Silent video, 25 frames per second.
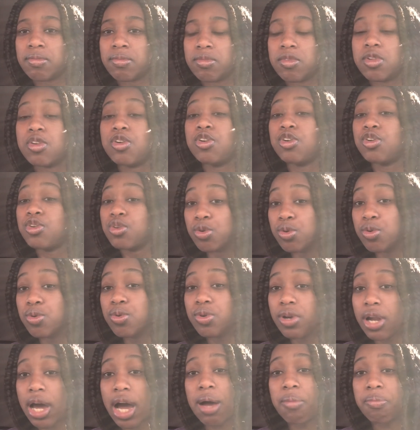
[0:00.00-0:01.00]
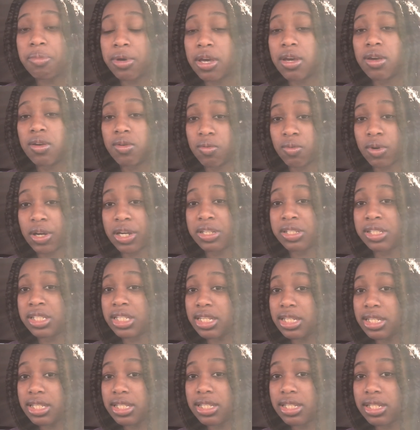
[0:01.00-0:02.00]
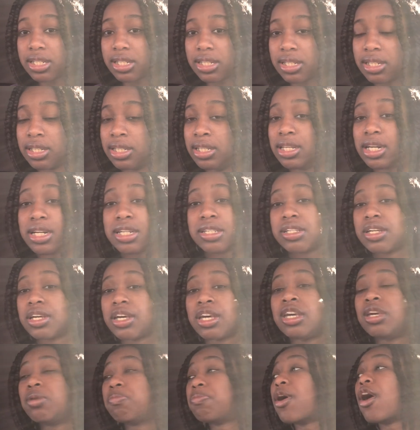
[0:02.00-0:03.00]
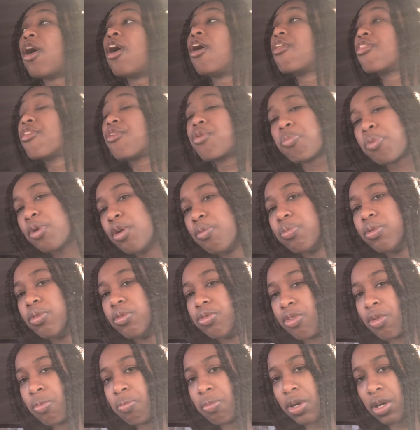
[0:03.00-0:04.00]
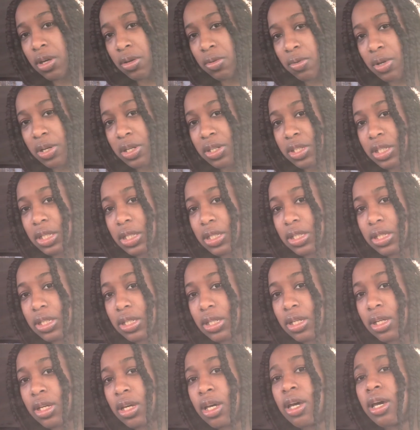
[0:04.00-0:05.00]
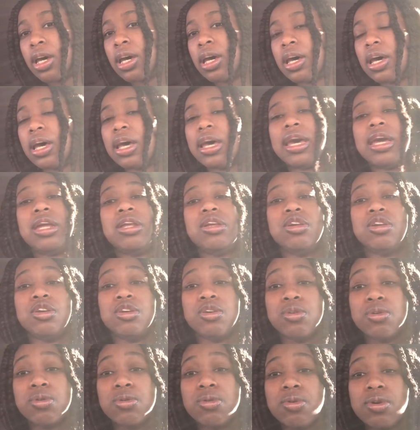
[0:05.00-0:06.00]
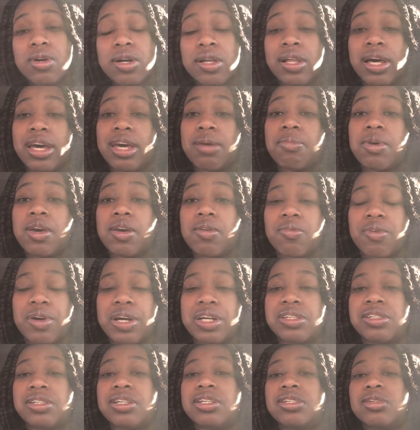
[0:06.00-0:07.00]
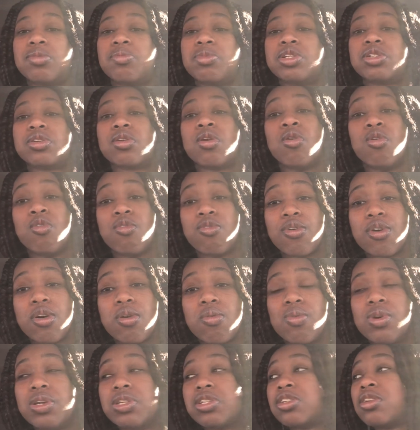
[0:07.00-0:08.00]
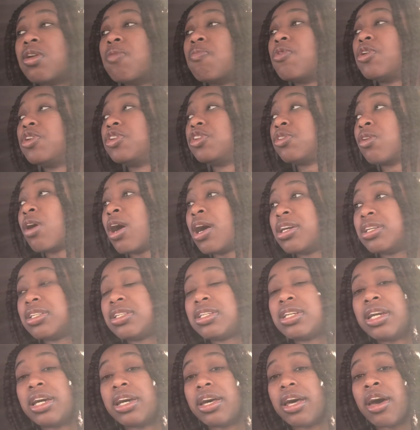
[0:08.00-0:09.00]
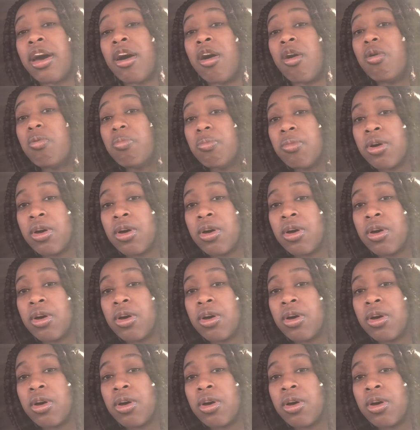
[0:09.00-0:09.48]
You not being racist doesn't keep other people from being racist. And you claiming racism is over when someone tries to get help